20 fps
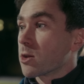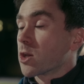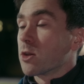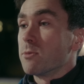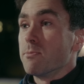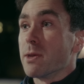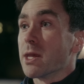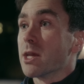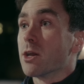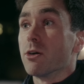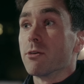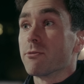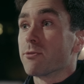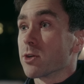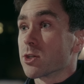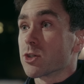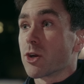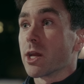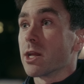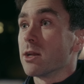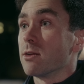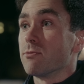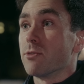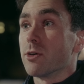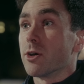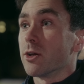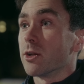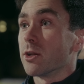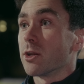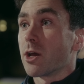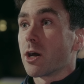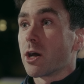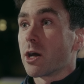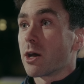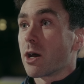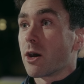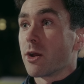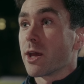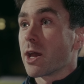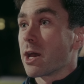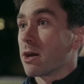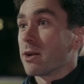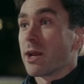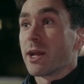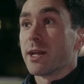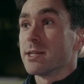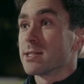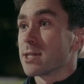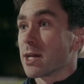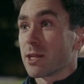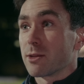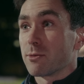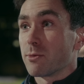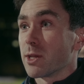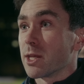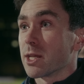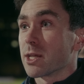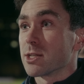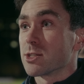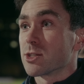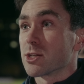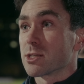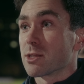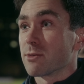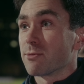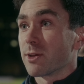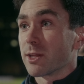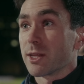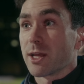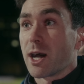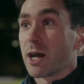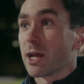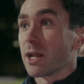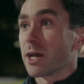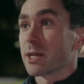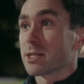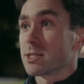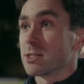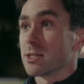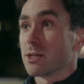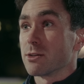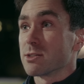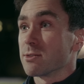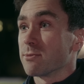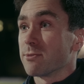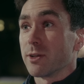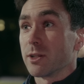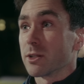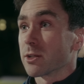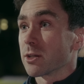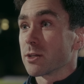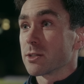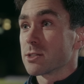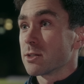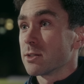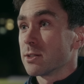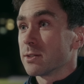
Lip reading: me going for a training run on any day of the week is just the thing that I like to do to feel good.